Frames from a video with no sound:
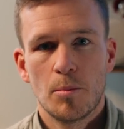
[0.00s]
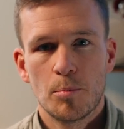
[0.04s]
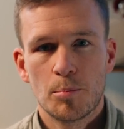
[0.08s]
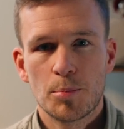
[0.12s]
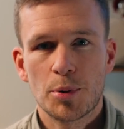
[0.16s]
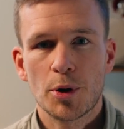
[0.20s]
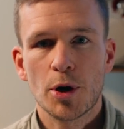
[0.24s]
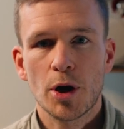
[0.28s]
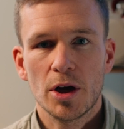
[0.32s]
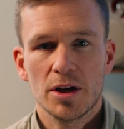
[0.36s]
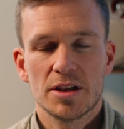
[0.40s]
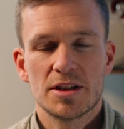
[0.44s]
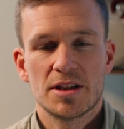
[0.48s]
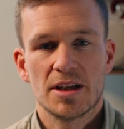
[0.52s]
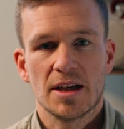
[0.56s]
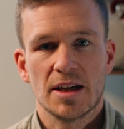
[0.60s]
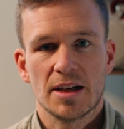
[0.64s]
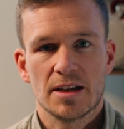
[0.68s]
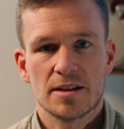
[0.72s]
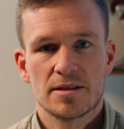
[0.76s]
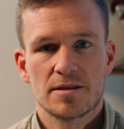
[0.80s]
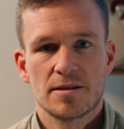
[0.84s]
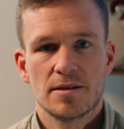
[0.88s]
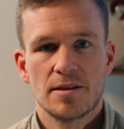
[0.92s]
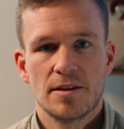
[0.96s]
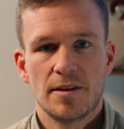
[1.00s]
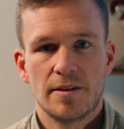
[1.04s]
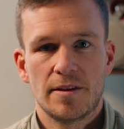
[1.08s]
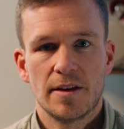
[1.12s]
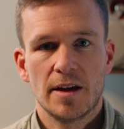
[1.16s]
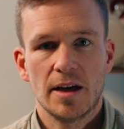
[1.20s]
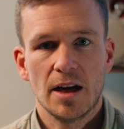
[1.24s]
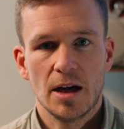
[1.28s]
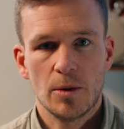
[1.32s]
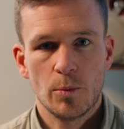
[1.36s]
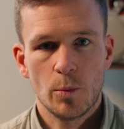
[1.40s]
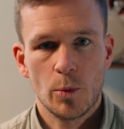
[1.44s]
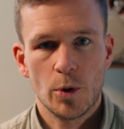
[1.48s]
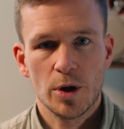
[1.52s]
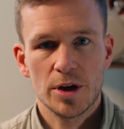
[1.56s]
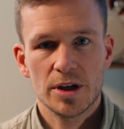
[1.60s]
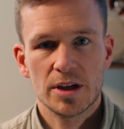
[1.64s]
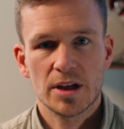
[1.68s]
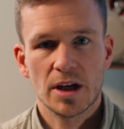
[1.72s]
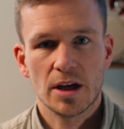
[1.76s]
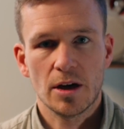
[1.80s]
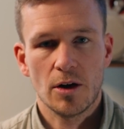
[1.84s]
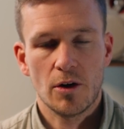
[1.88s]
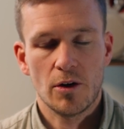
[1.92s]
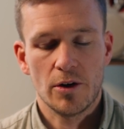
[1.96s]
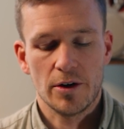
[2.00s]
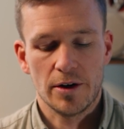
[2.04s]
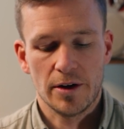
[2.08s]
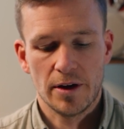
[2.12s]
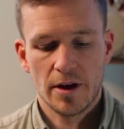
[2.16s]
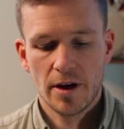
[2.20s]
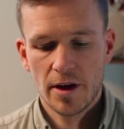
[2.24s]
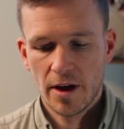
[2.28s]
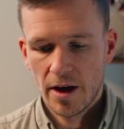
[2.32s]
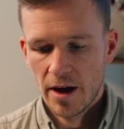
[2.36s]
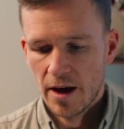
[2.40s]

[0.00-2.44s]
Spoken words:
project that I'm working on,